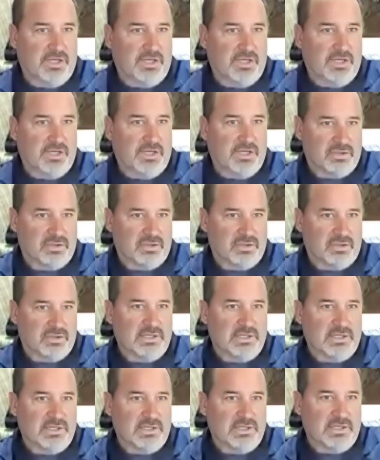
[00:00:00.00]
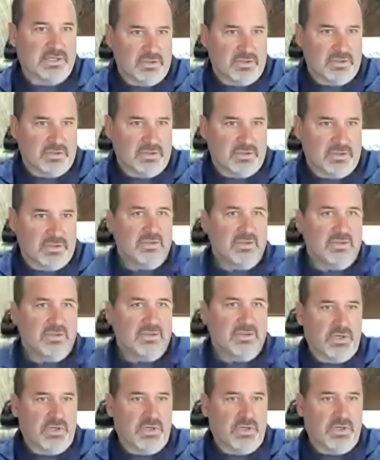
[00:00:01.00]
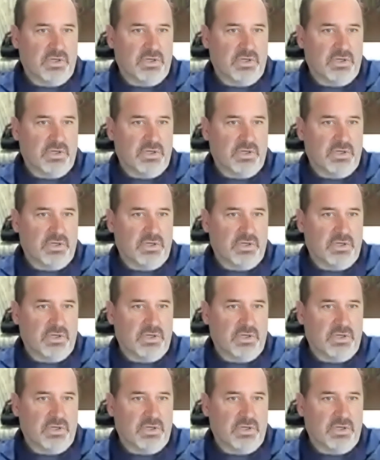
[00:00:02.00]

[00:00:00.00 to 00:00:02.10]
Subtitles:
on the early side. Take that window